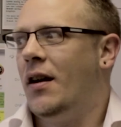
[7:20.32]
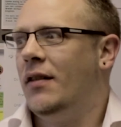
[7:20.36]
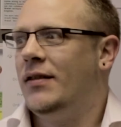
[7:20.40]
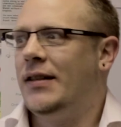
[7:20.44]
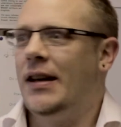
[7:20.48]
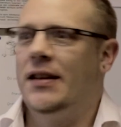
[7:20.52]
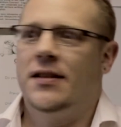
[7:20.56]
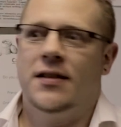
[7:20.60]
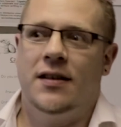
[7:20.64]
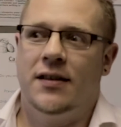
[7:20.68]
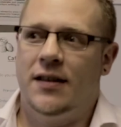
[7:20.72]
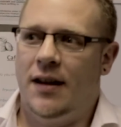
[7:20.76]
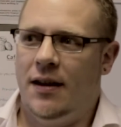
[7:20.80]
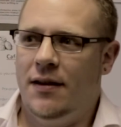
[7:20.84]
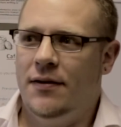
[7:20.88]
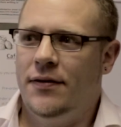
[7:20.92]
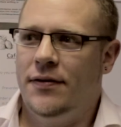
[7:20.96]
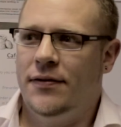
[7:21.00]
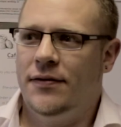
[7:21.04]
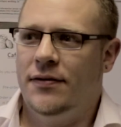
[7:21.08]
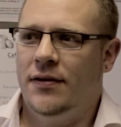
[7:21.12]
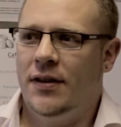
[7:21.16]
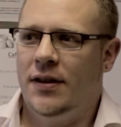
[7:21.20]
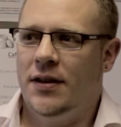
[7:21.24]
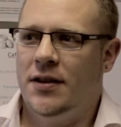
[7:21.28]
go down to the
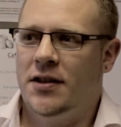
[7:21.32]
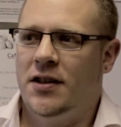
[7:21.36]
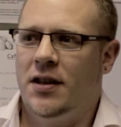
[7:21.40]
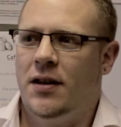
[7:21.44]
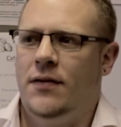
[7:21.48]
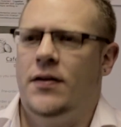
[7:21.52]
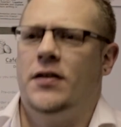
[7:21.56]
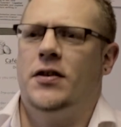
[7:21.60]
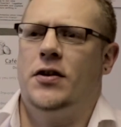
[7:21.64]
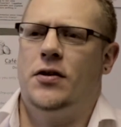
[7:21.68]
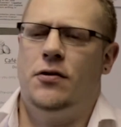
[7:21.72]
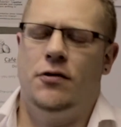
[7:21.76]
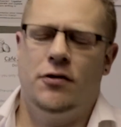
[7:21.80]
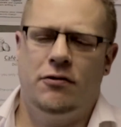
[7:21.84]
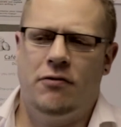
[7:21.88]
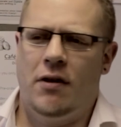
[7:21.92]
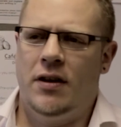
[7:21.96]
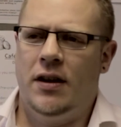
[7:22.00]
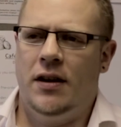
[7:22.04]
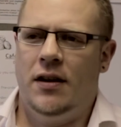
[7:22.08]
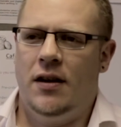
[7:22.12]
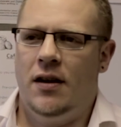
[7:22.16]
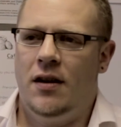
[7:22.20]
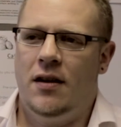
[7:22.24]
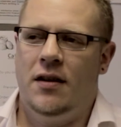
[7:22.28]
Dove and see if there's a course
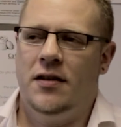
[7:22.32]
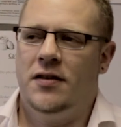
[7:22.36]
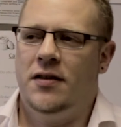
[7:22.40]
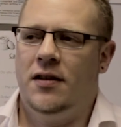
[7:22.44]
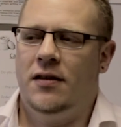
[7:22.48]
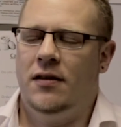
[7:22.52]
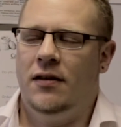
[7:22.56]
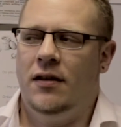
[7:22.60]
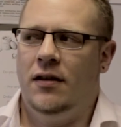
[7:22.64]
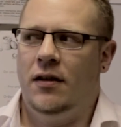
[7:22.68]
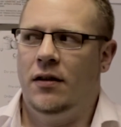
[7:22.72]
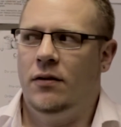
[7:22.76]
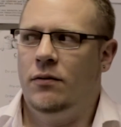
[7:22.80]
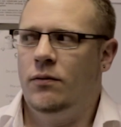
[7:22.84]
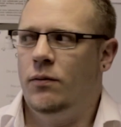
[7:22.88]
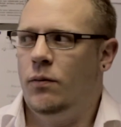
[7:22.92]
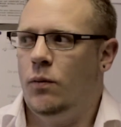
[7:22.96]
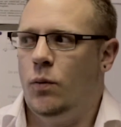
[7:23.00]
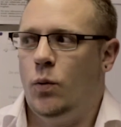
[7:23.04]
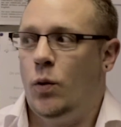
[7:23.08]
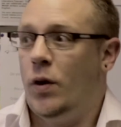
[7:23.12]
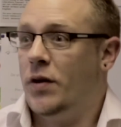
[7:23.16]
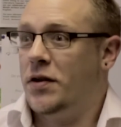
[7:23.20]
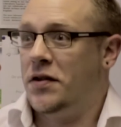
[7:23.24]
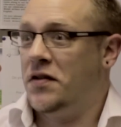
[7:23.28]
running? And I said, you know,
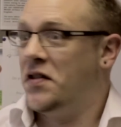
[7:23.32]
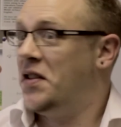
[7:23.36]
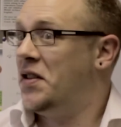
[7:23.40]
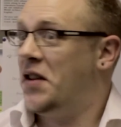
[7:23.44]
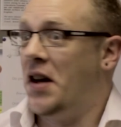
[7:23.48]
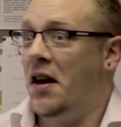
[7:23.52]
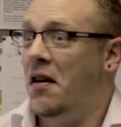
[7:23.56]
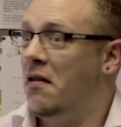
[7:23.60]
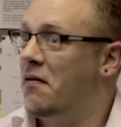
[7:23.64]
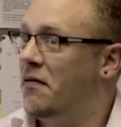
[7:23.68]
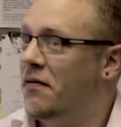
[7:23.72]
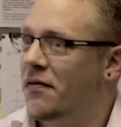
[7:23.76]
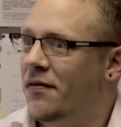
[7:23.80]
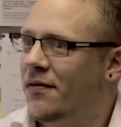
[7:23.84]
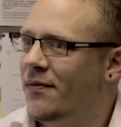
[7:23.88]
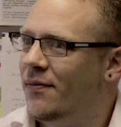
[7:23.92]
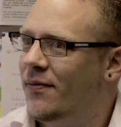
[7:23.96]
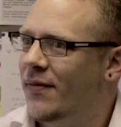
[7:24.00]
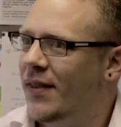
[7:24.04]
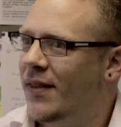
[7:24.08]
what's the Dove?